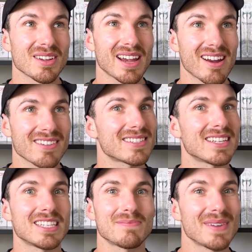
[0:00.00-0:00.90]
characters
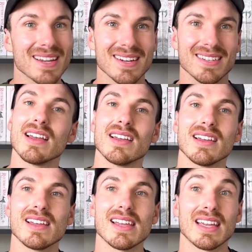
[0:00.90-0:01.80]
he's picked,
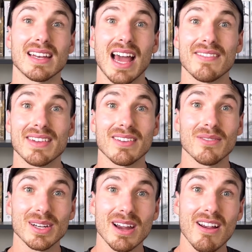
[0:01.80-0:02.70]
in having
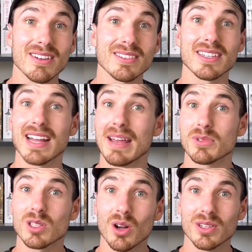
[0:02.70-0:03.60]
one character named
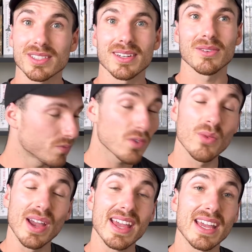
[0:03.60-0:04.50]
Glocta,
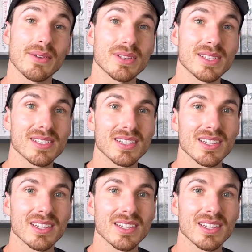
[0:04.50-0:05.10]
where he was